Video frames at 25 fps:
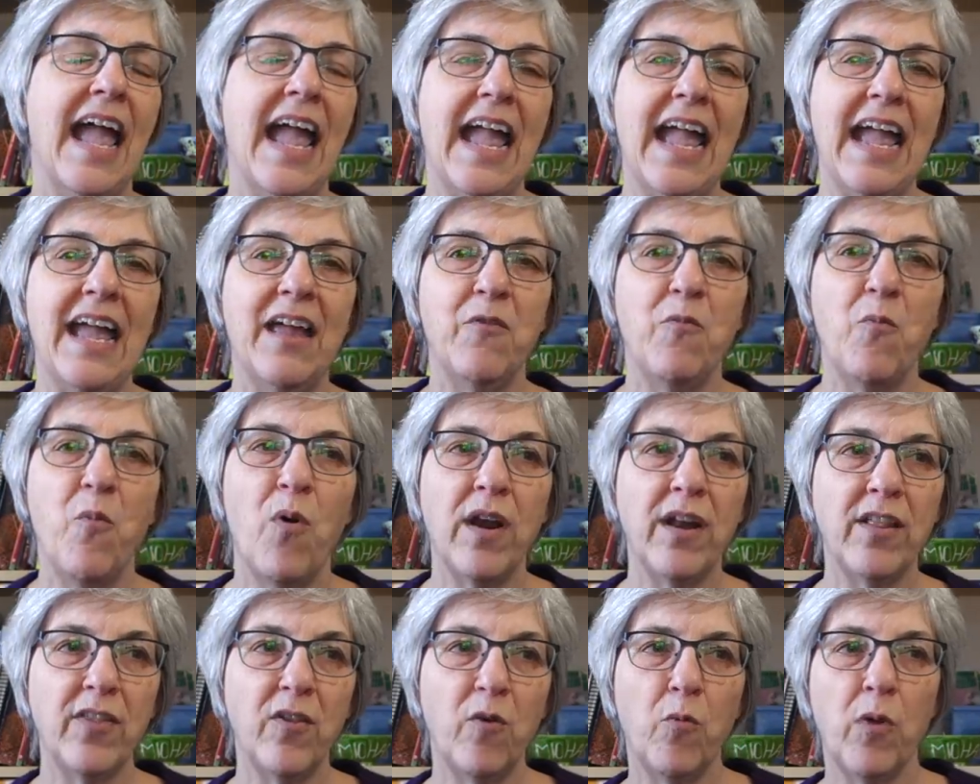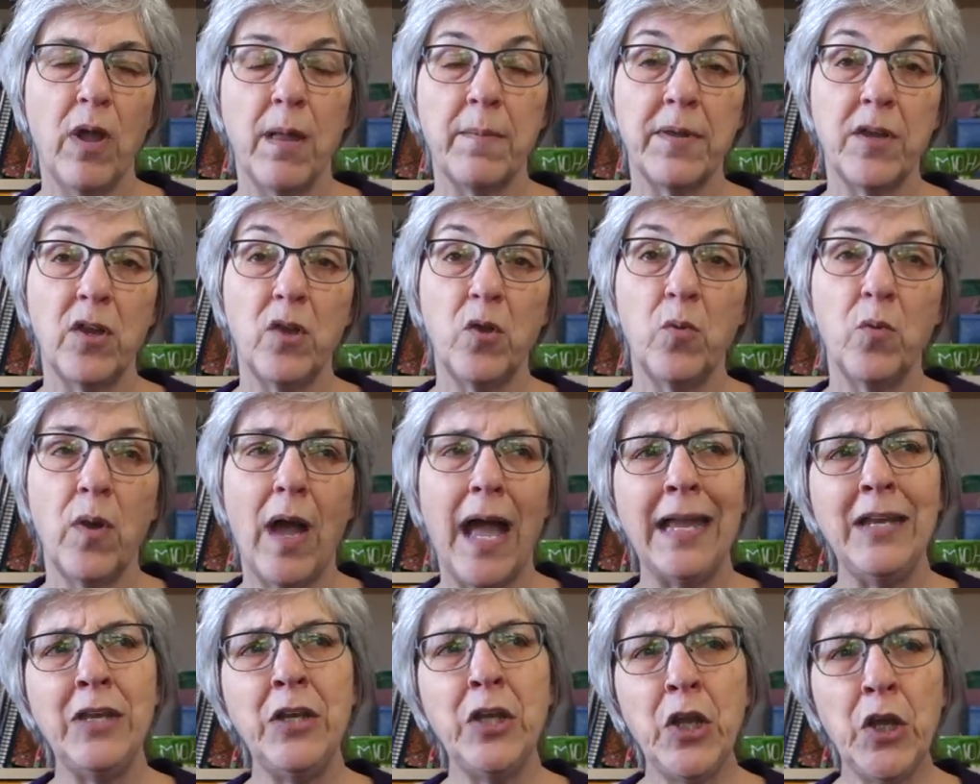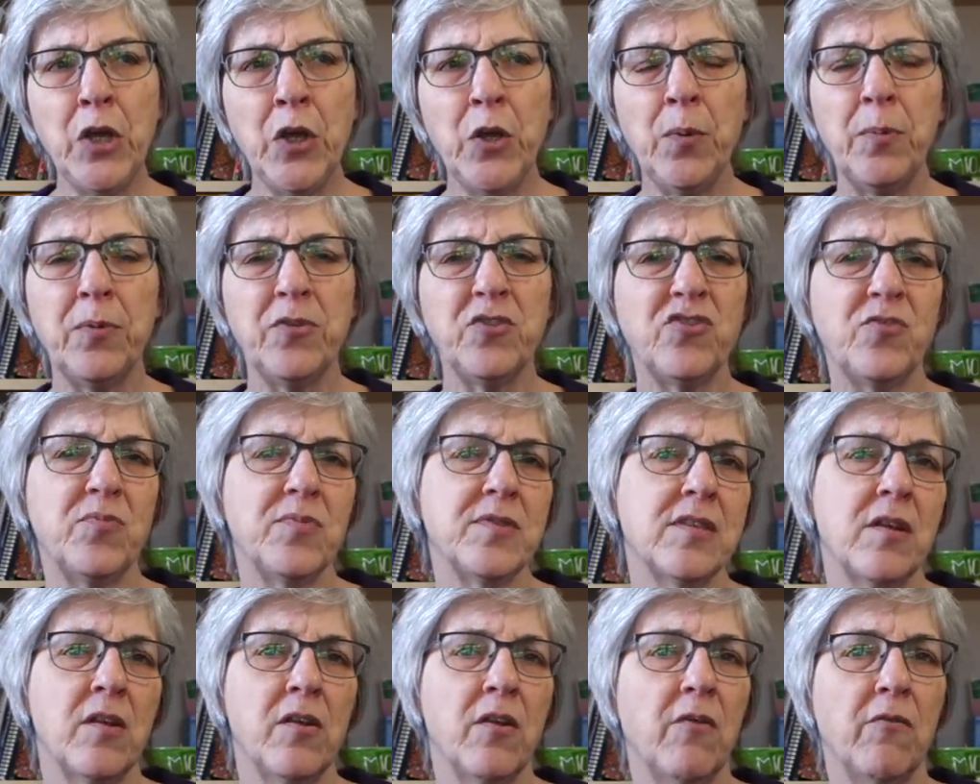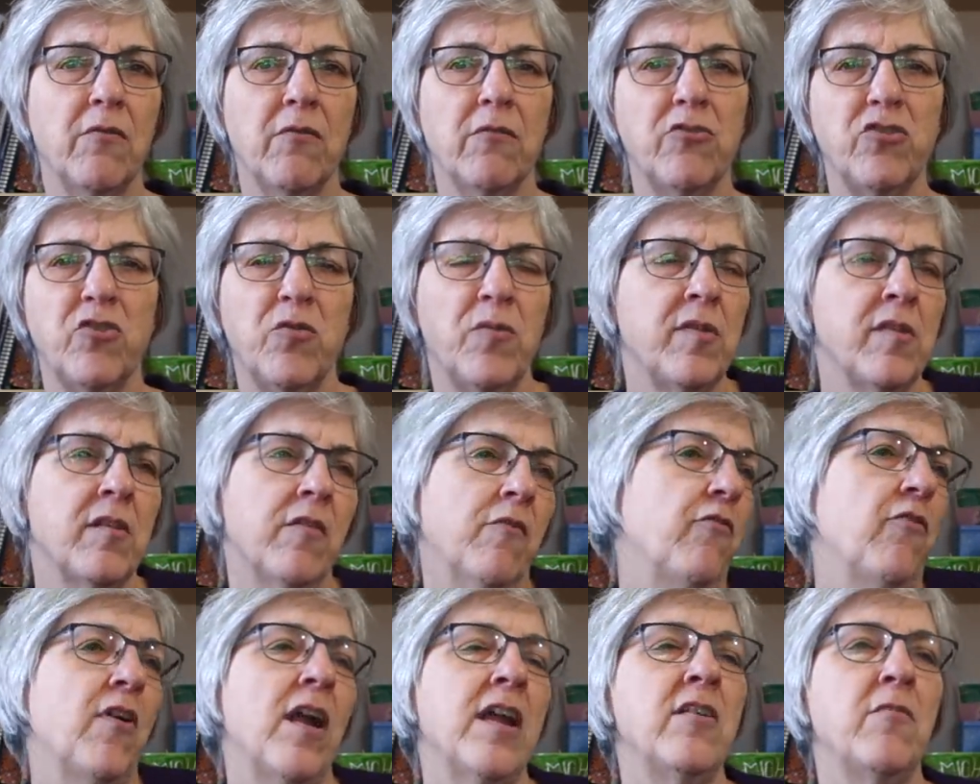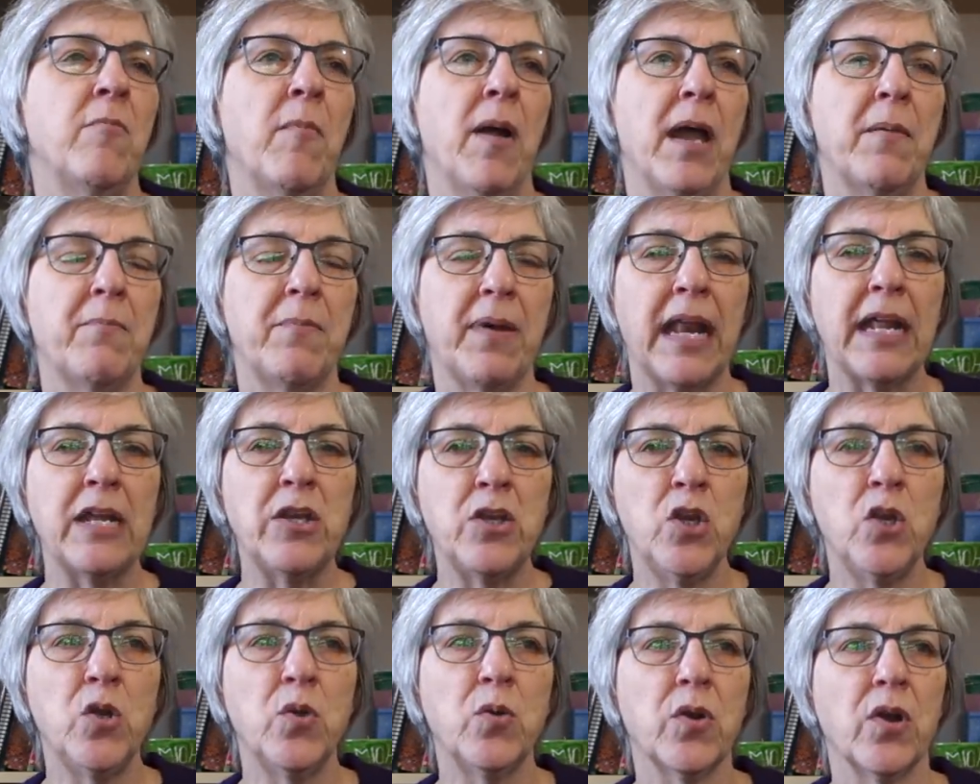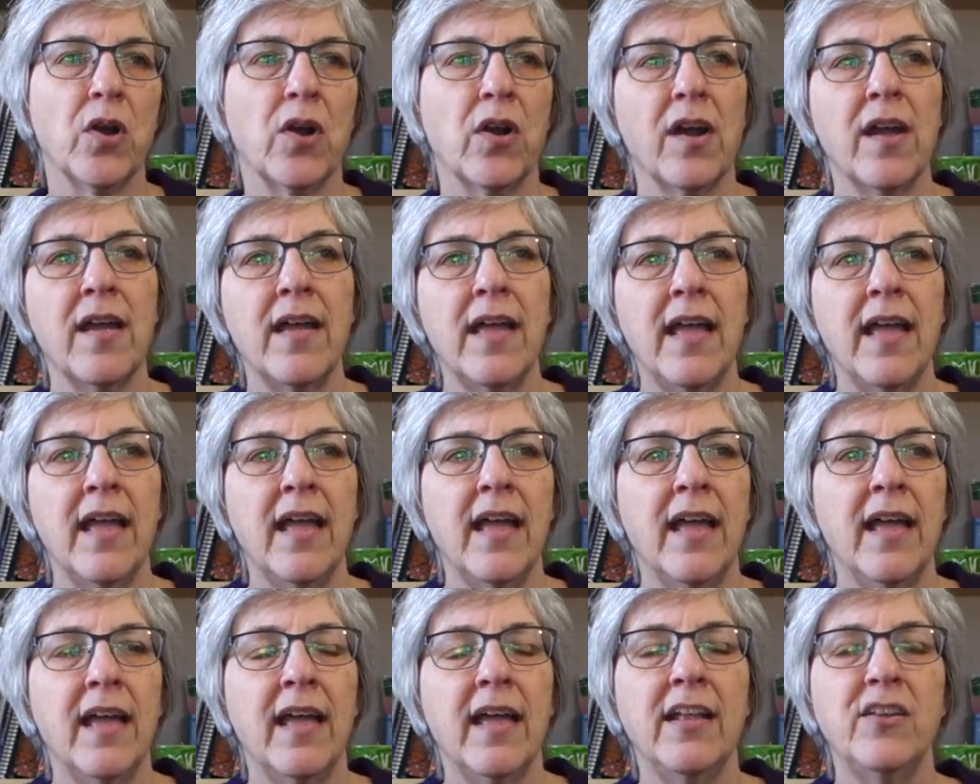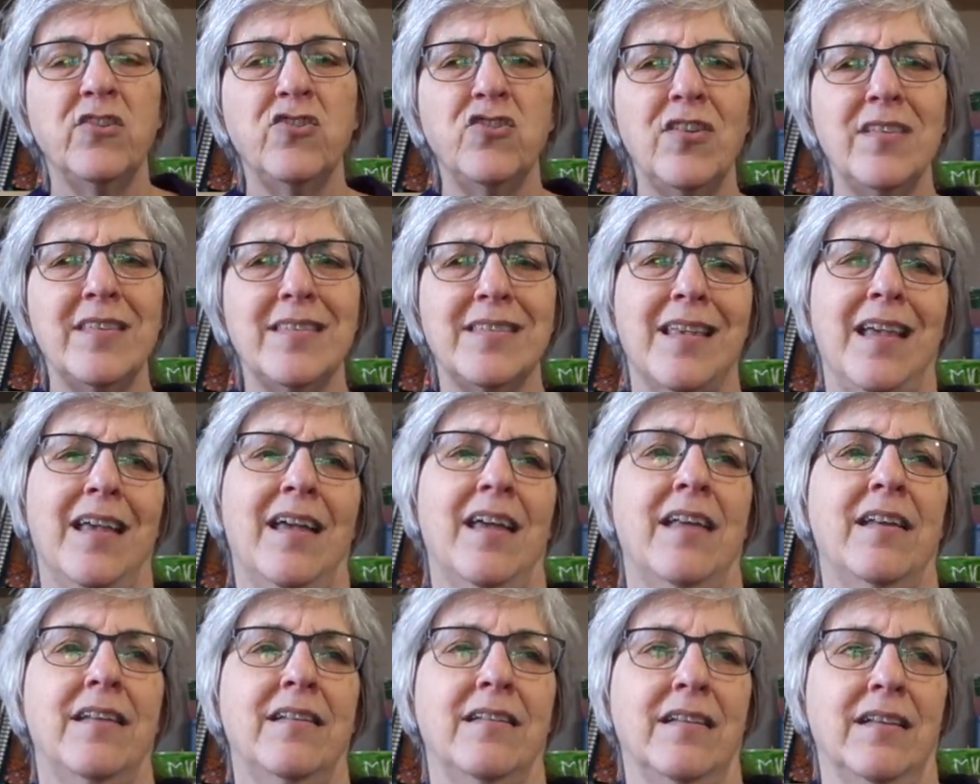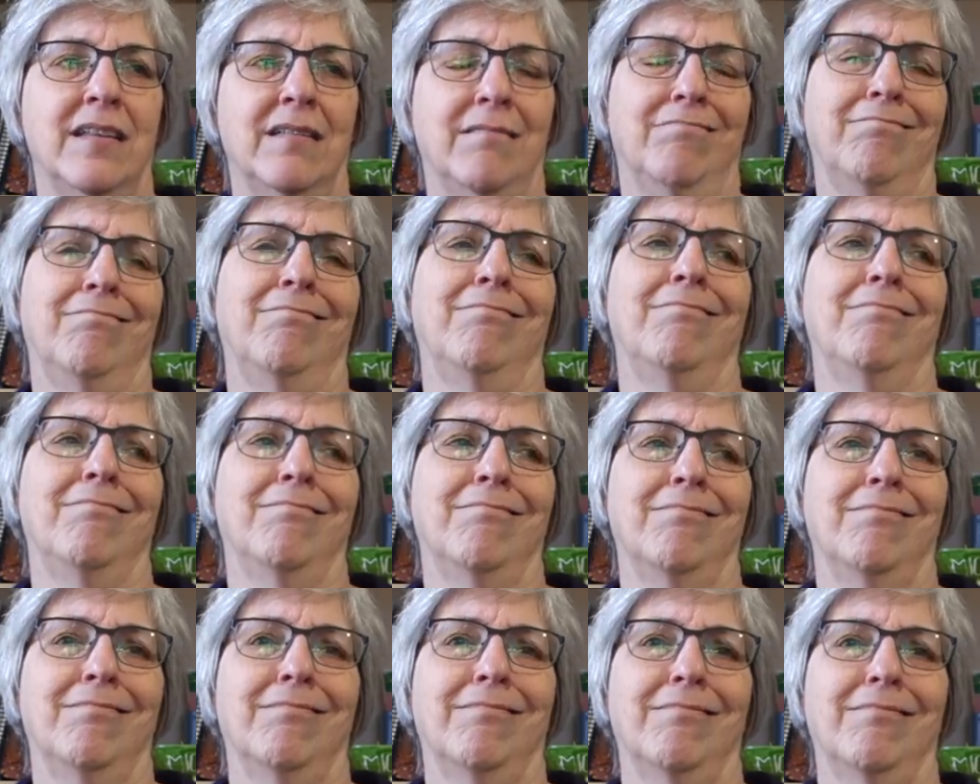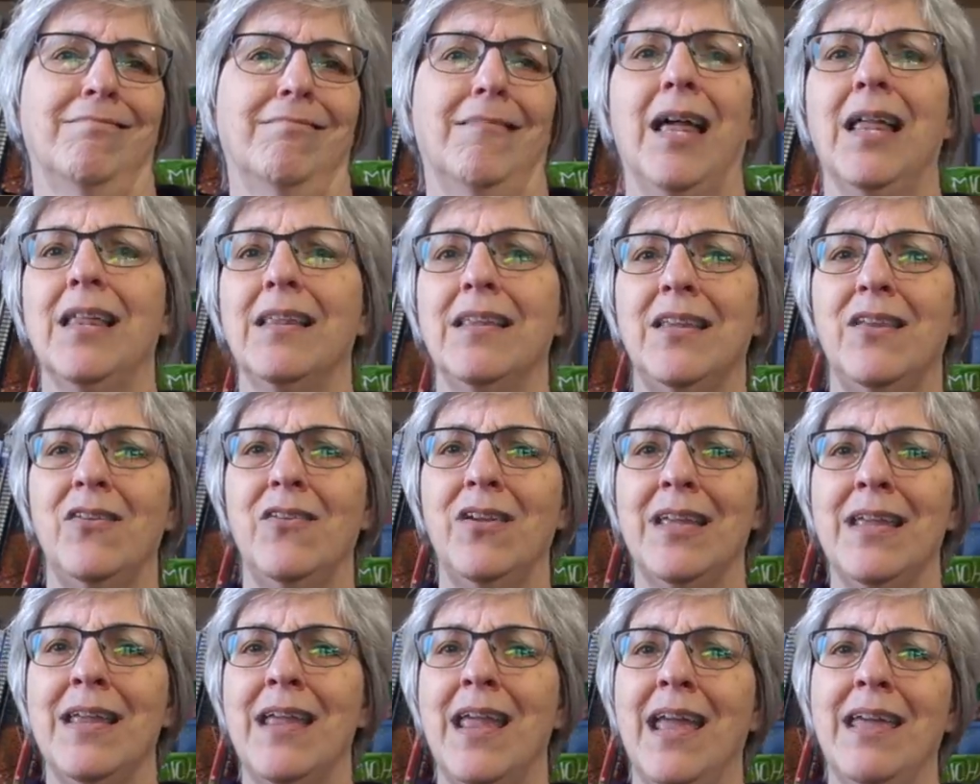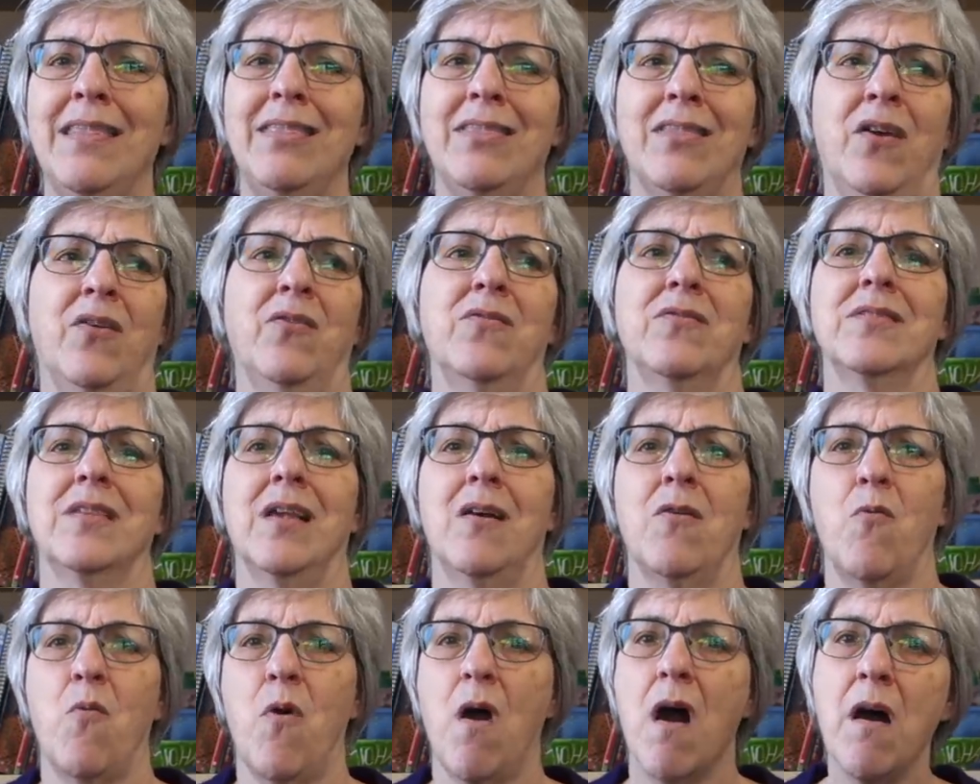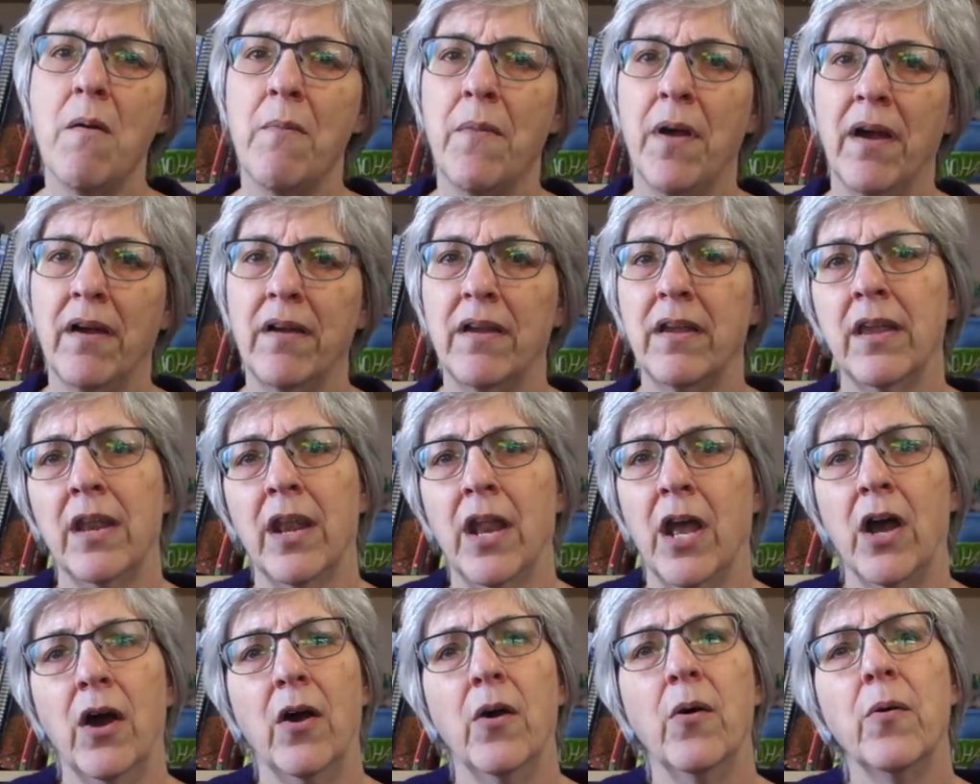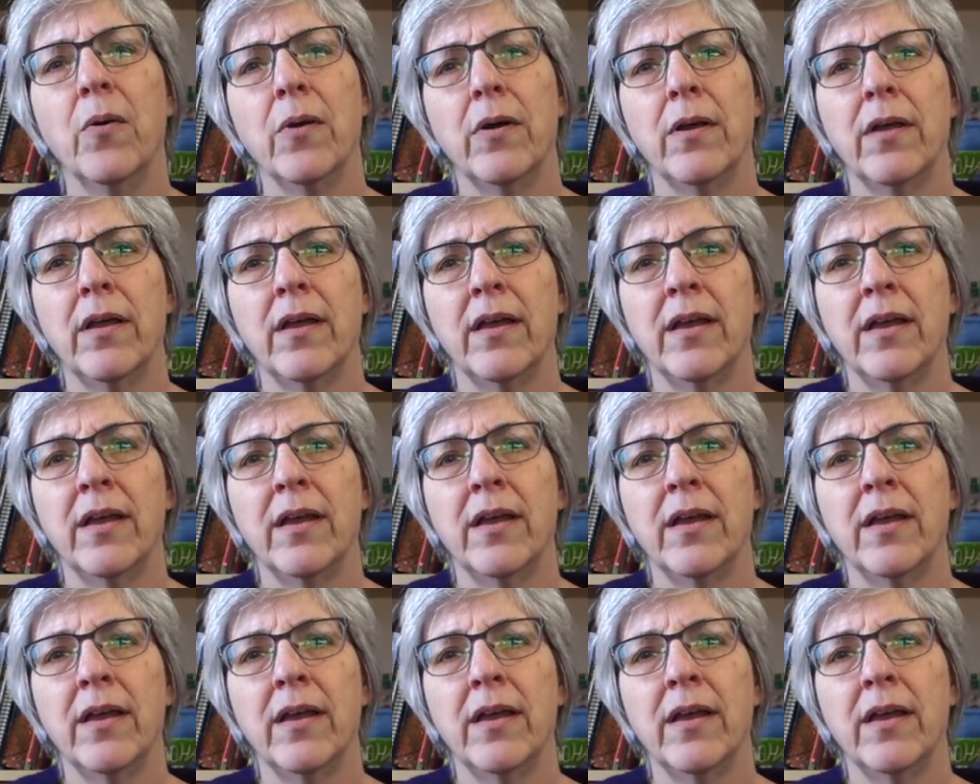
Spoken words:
And one of the women who I knew, but she wasn't a friend of mine, but I knew her. And she said, "Well, you can get those at Walmart, you know."